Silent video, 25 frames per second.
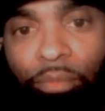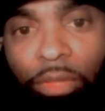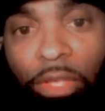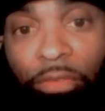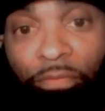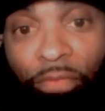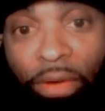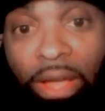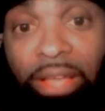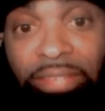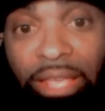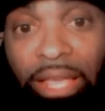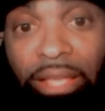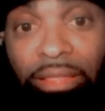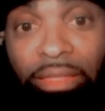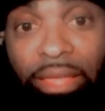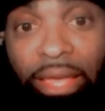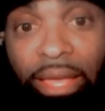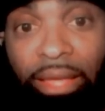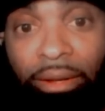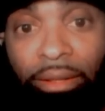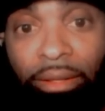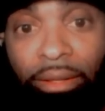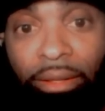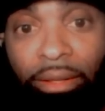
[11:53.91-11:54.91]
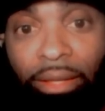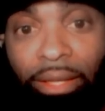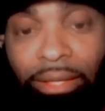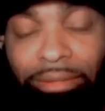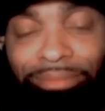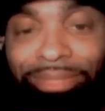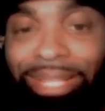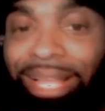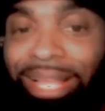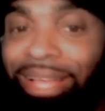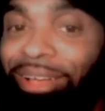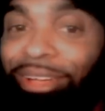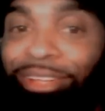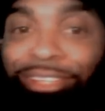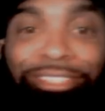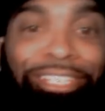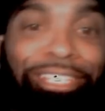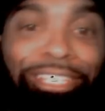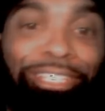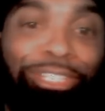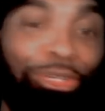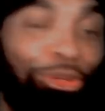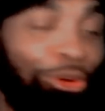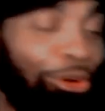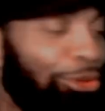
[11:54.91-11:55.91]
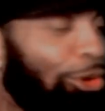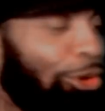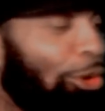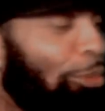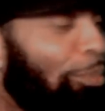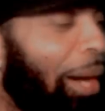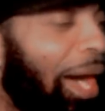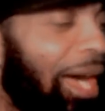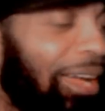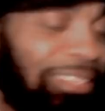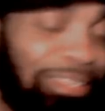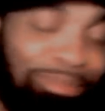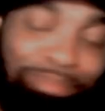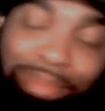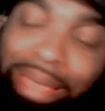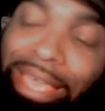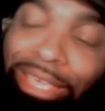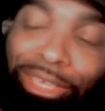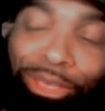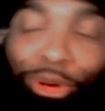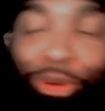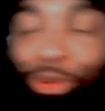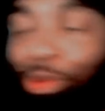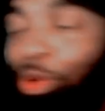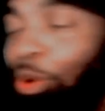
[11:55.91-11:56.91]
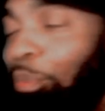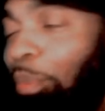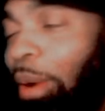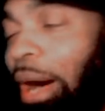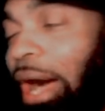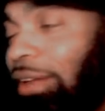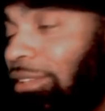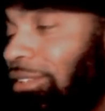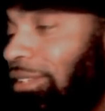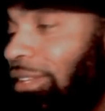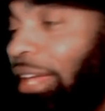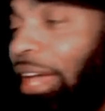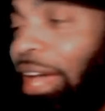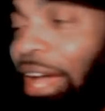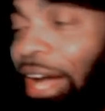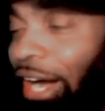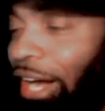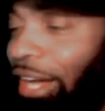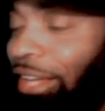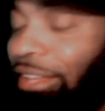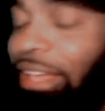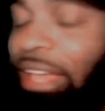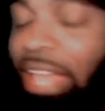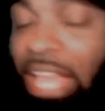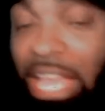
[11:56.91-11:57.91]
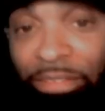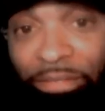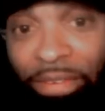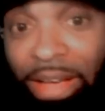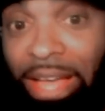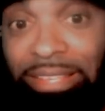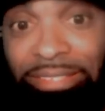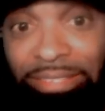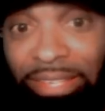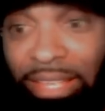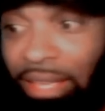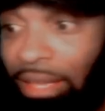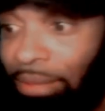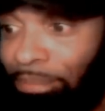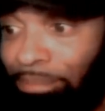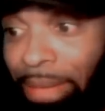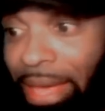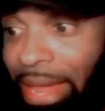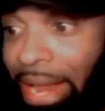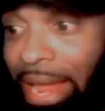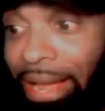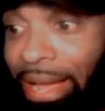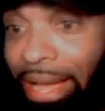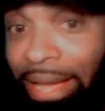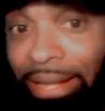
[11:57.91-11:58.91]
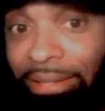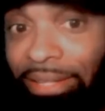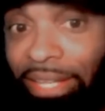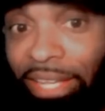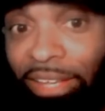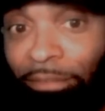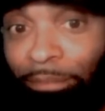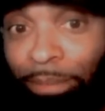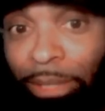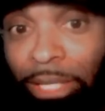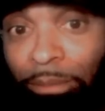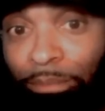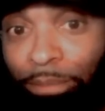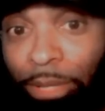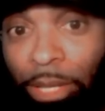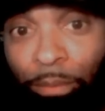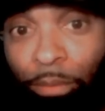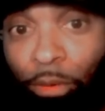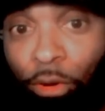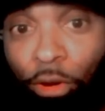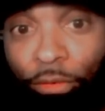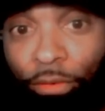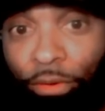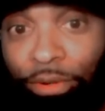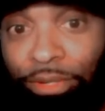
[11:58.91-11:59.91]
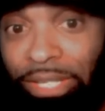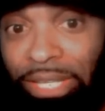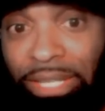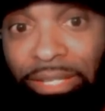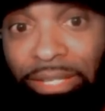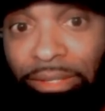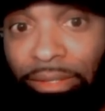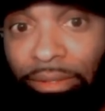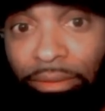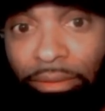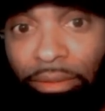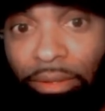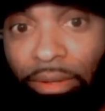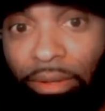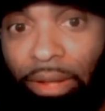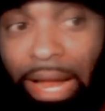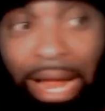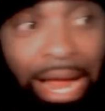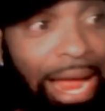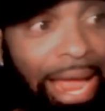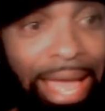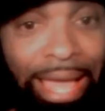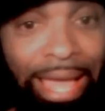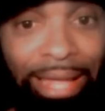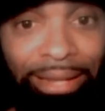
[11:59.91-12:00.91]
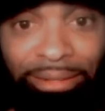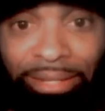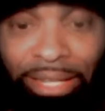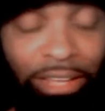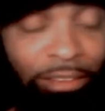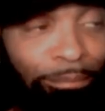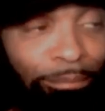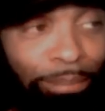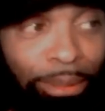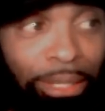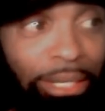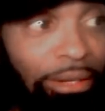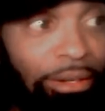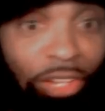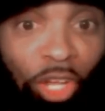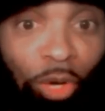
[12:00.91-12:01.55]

If I say that, it's... See, you don't know boxing, man. You don't know boxing. Uh, if I say, man, I got Dev beating Pitbull Cruz, easy. I had Dev beating